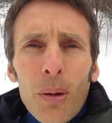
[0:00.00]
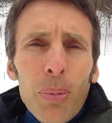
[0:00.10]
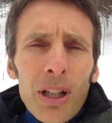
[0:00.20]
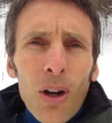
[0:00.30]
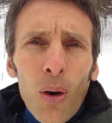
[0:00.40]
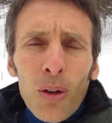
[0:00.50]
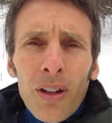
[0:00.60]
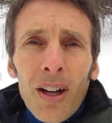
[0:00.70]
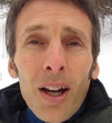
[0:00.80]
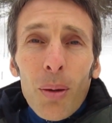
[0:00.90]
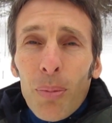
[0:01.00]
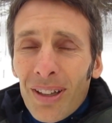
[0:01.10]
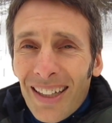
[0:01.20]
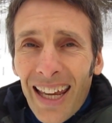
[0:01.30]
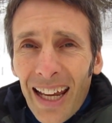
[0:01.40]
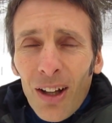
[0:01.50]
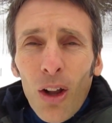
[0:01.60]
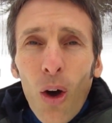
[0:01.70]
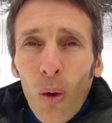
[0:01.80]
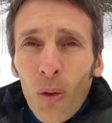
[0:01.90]
Pretty cold, but the
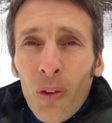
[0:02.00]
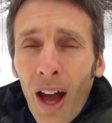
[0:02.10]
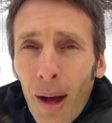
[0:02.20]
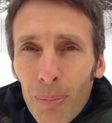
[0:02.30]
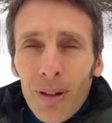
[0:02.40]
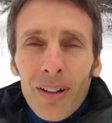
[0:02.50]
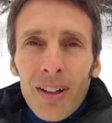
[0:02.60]
kale holds up.